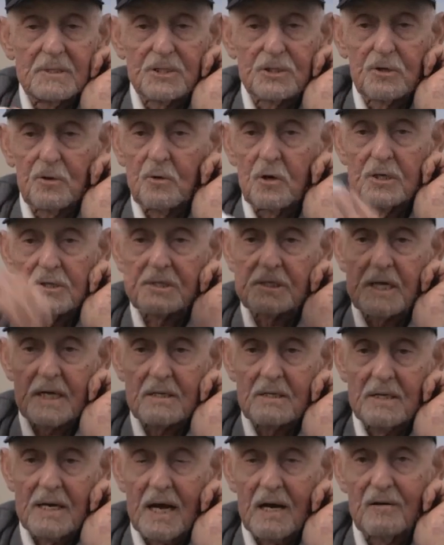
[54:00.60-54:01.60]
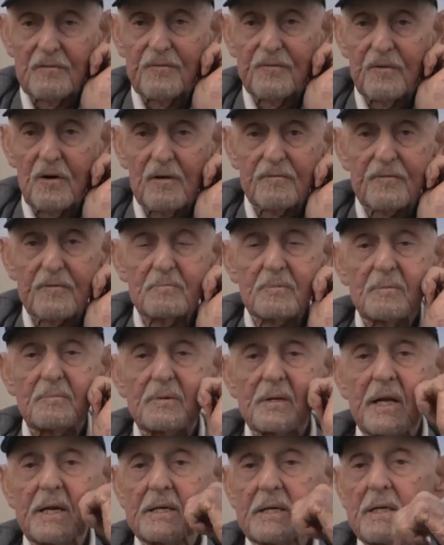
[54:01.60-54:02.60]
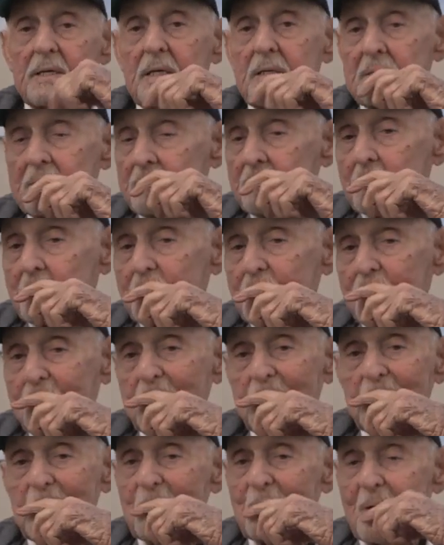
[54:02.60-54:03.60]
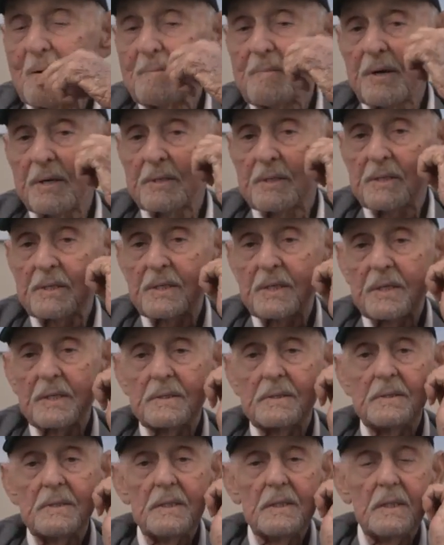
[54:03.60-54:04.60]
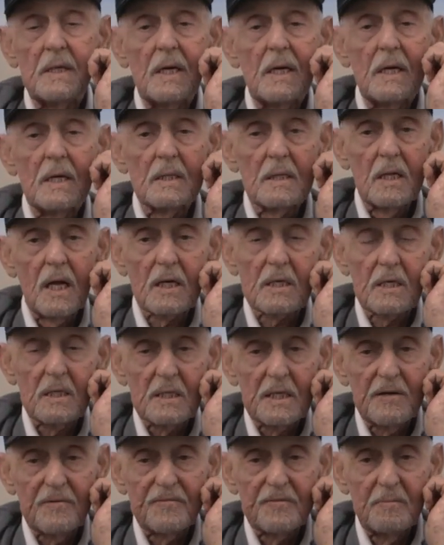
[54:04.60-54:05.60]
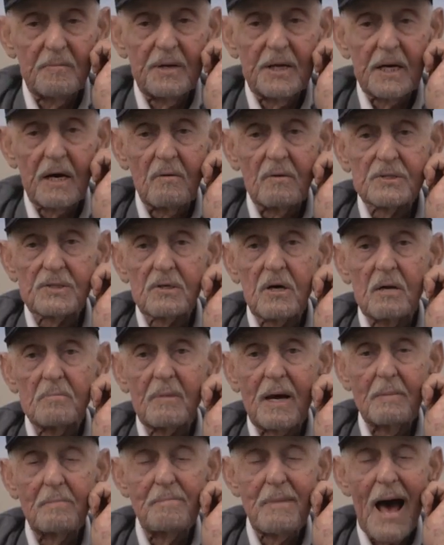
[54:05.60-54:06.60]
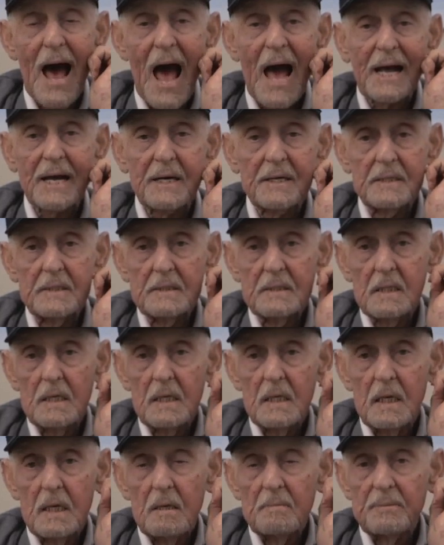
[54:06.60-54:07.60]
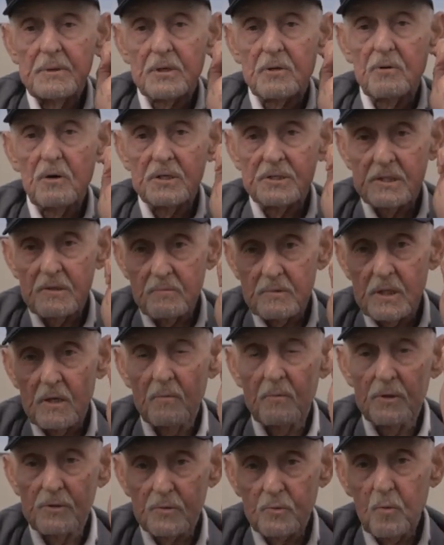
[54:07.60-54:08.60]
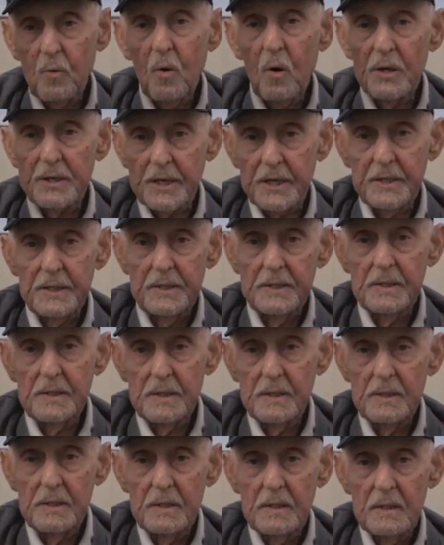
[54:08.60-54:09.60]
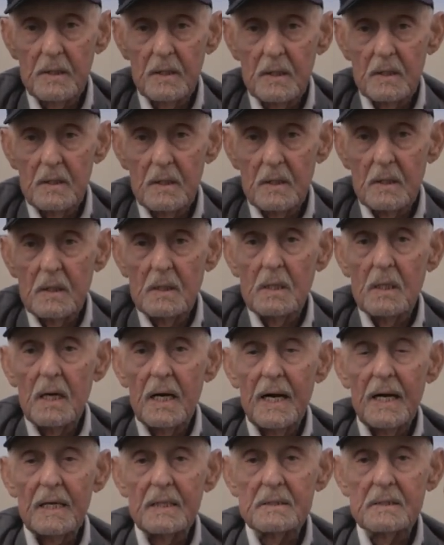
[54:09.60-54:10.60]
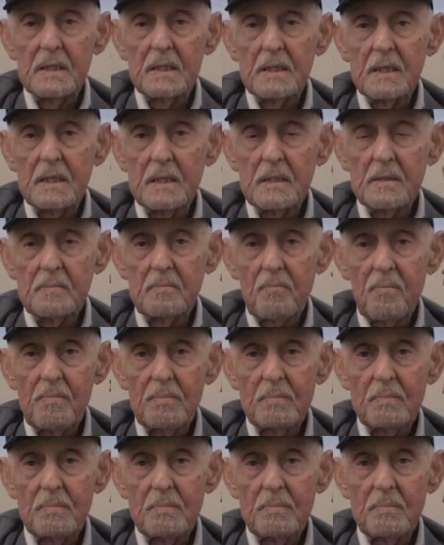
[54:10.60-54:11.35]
been tossed, I don't know how far from the plane. But uh, Luckily for me, I was on my back because it, it was water. And uh,